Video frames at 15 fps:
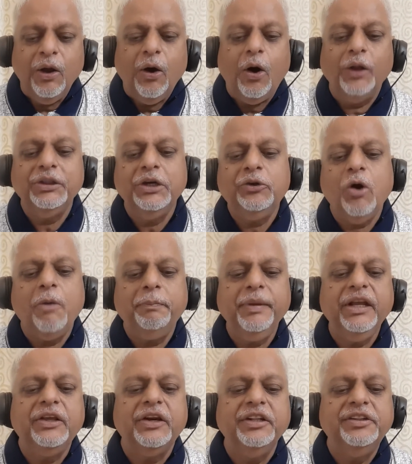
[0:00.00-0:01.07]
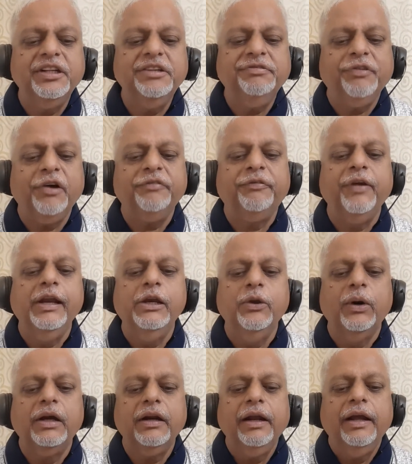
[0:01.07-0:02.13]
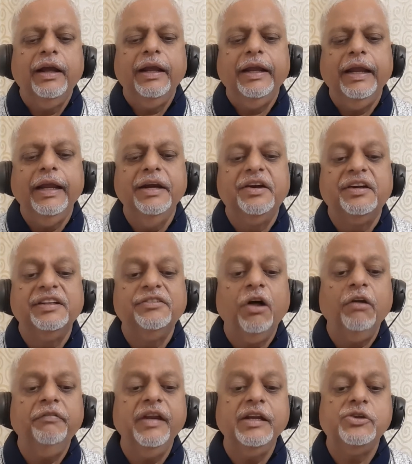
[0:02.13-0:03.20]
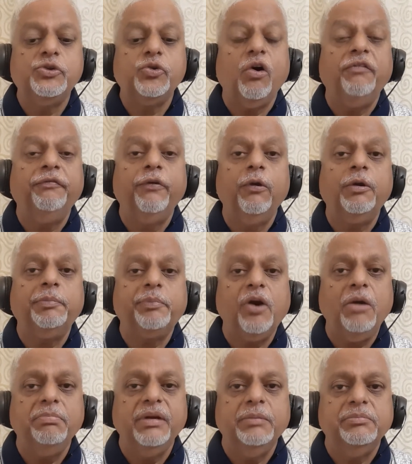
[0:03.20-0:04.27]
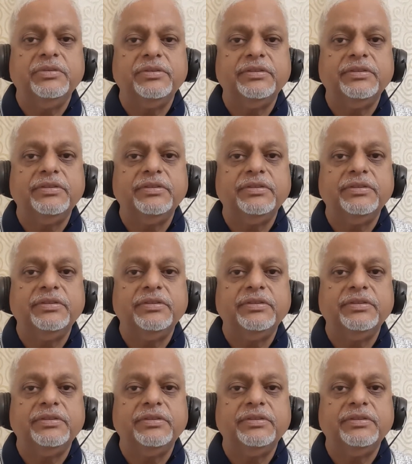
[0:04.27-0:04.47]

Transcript: on the topic Reasons for Failure in Resolving Shop Floor Problems.